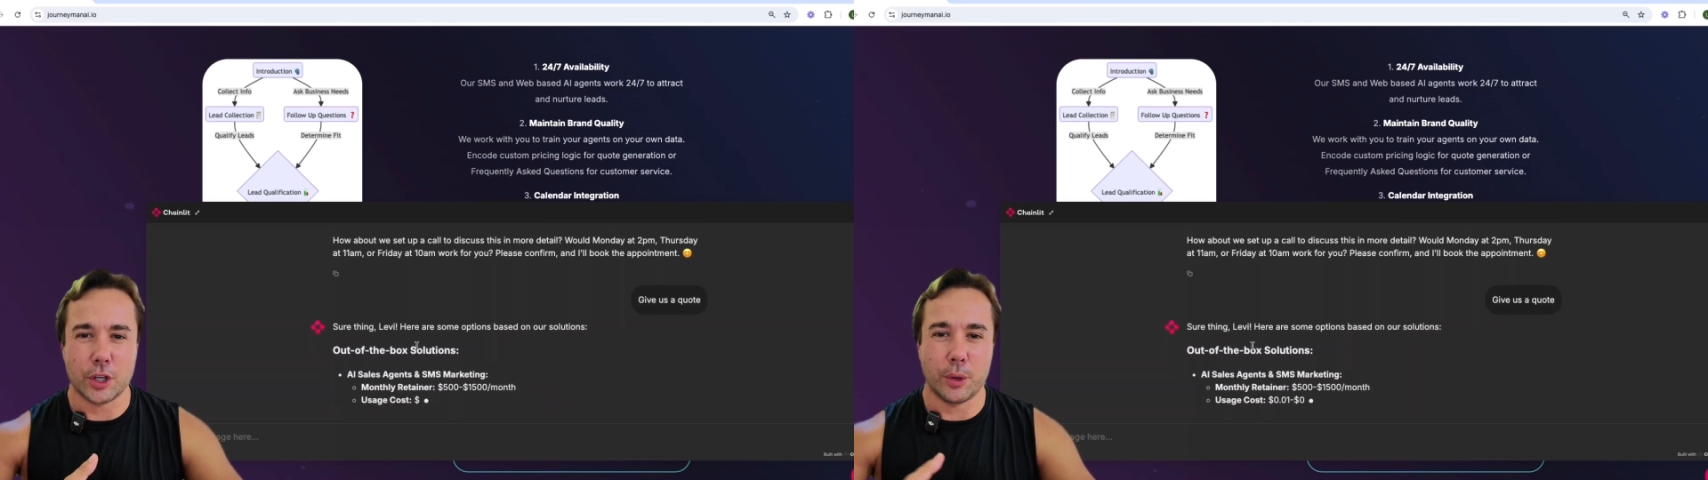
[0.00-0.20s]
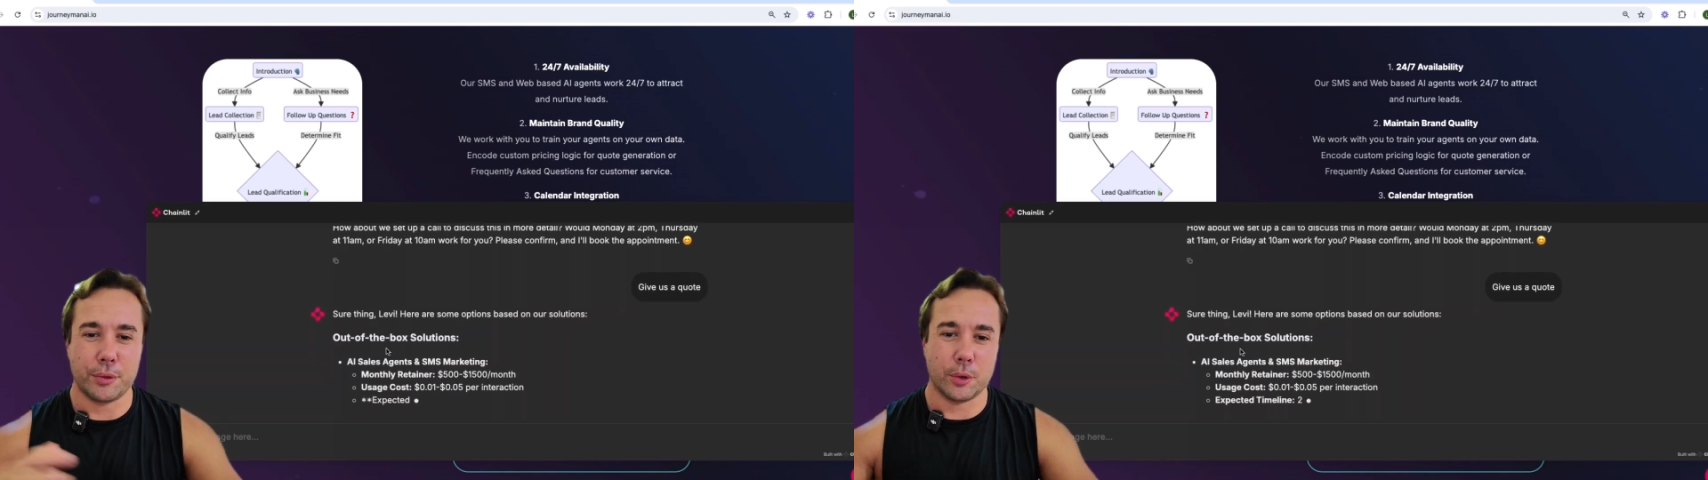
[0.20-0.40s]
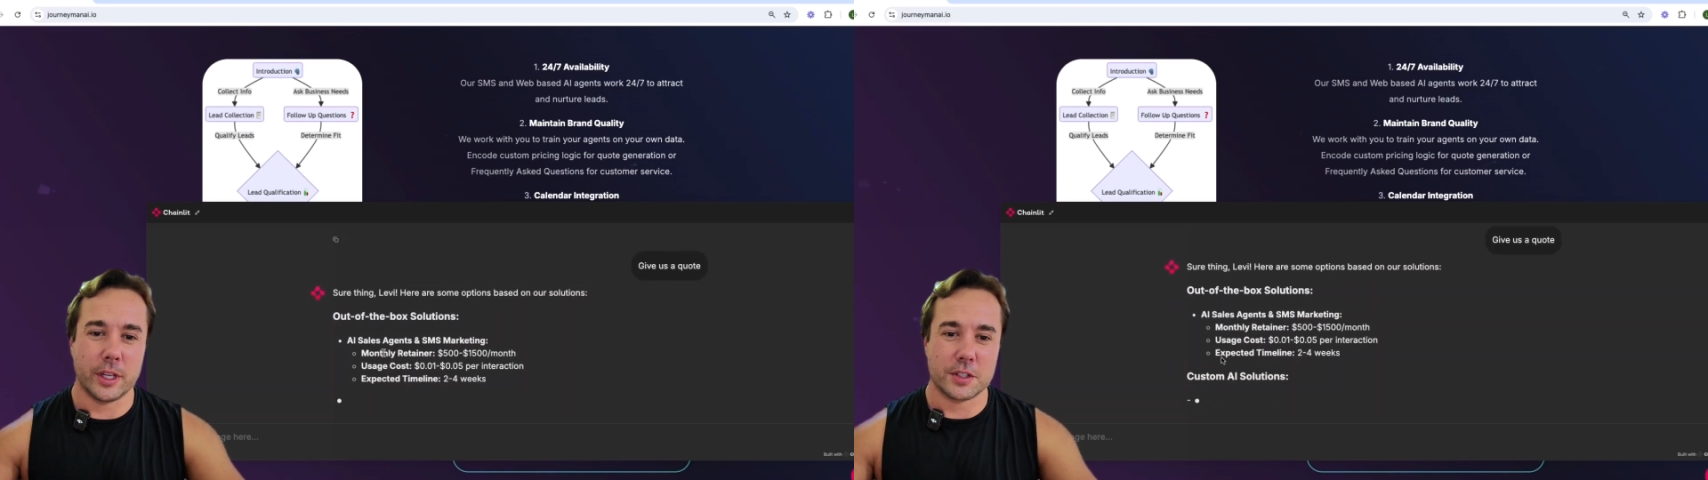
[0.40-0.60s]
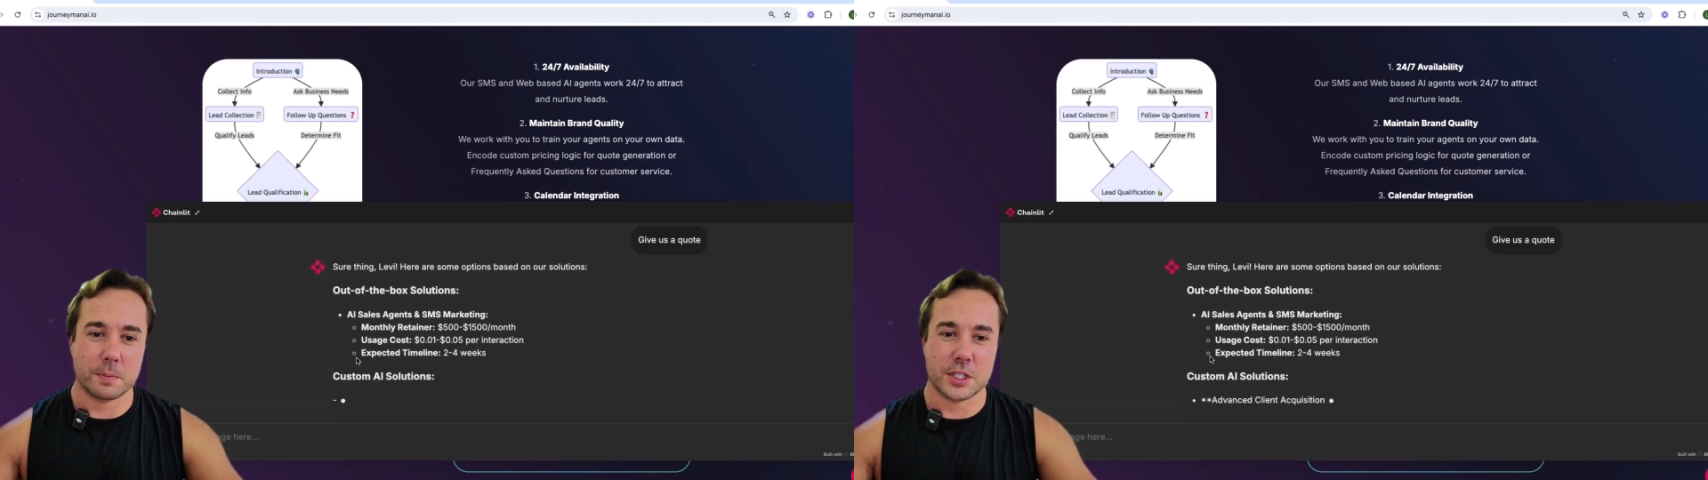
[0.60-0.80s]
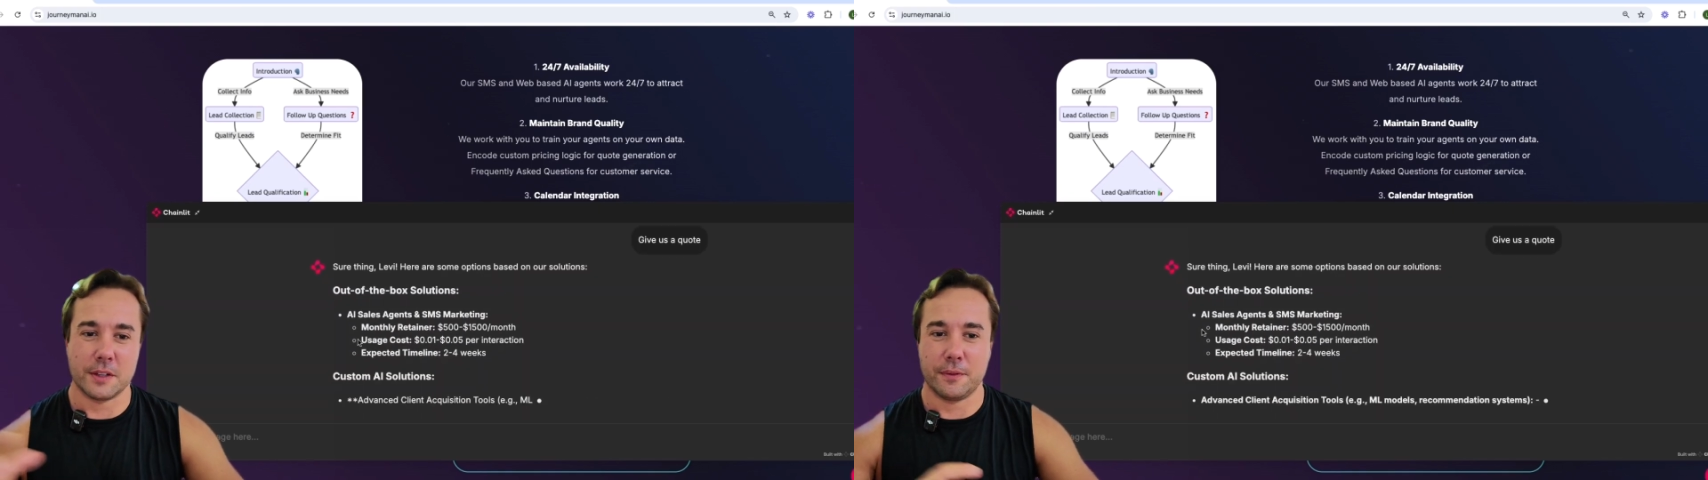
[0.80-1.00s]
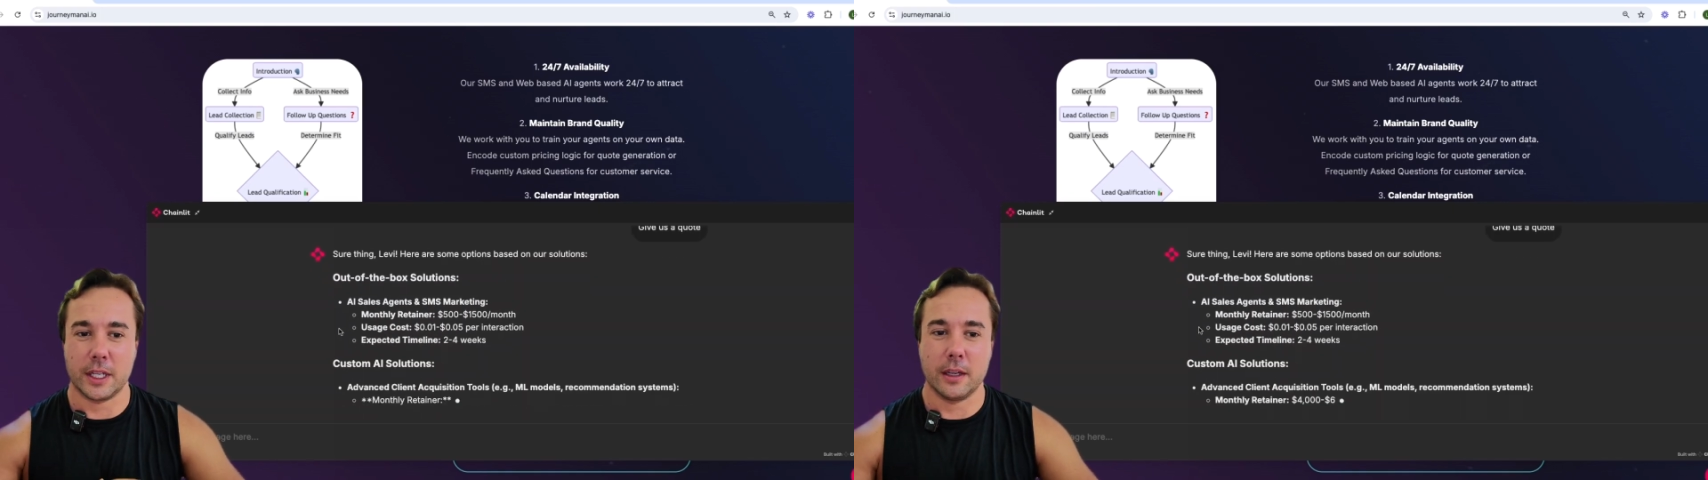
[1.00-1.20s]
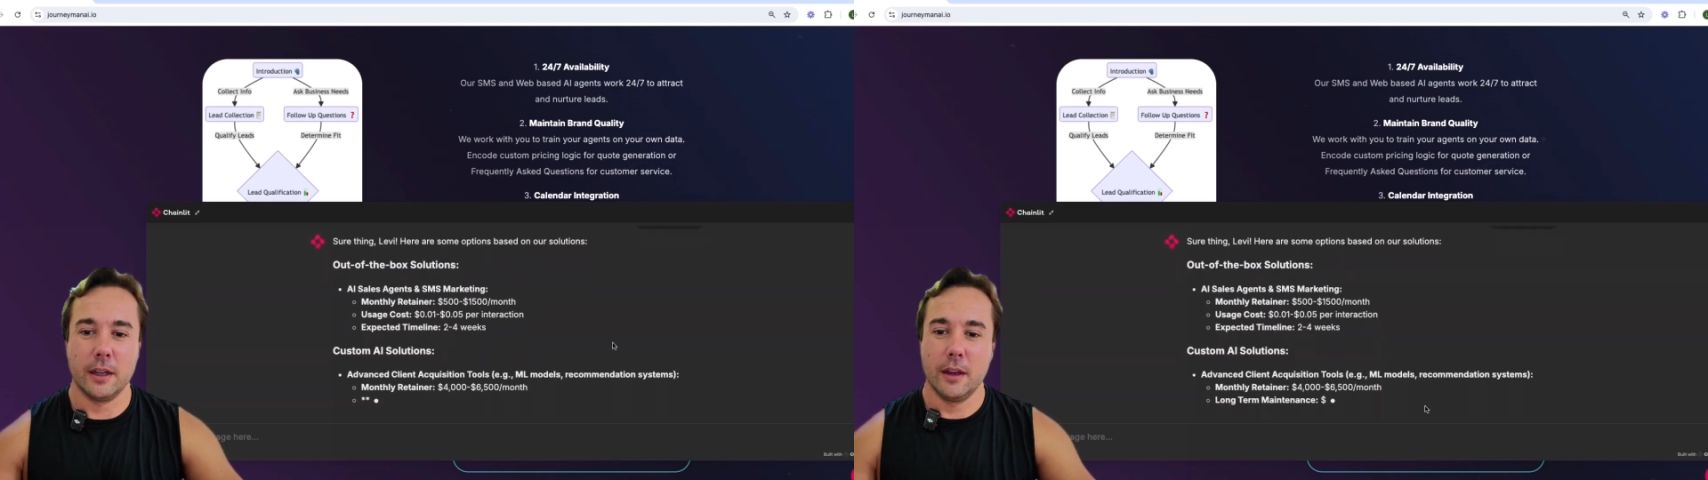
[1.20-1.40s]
go through a specific.